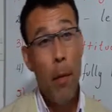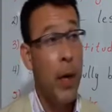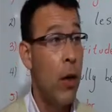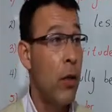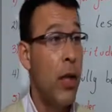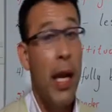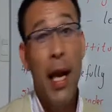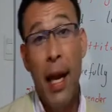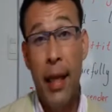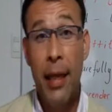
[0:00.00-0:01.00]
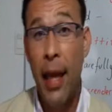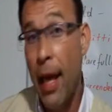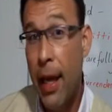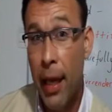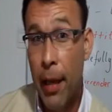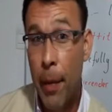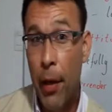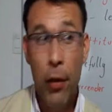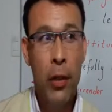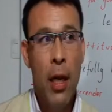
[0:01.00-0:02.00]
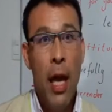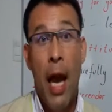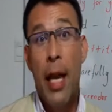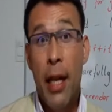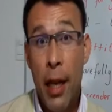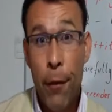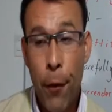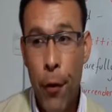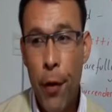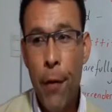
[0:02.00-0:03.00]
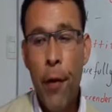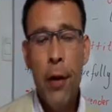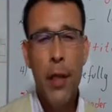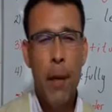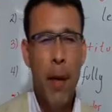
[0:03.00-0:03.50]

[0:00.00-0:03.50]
or because I gotta take it because I need it for university.